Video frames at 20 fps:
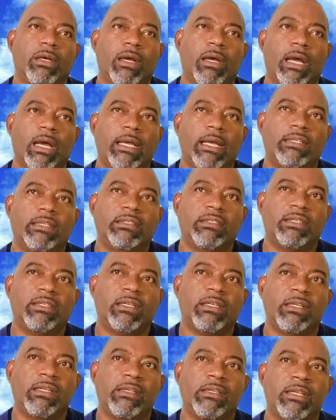I
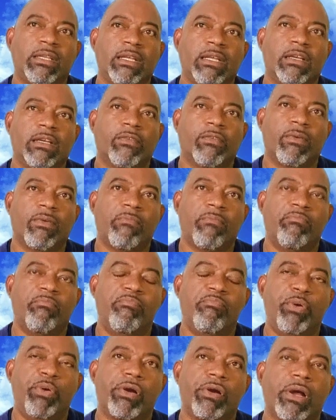started to think of a
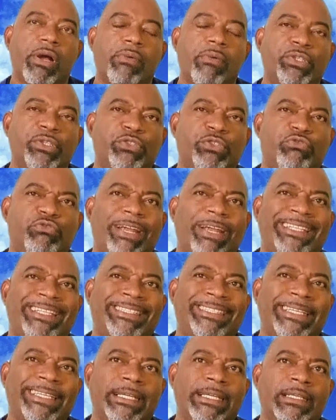book I was
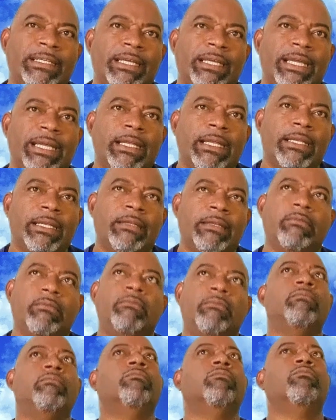writing in
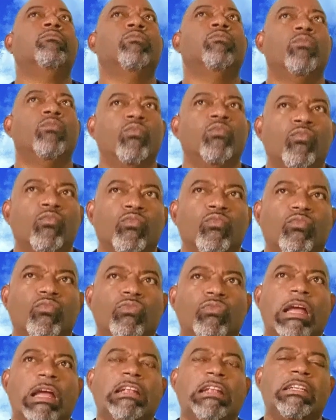
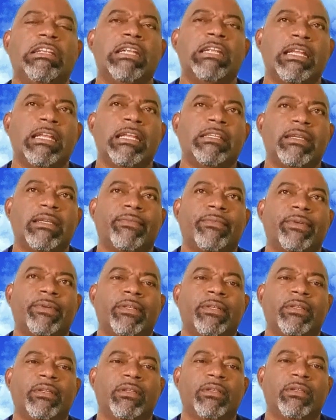
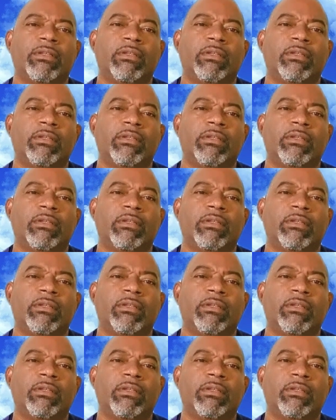1997.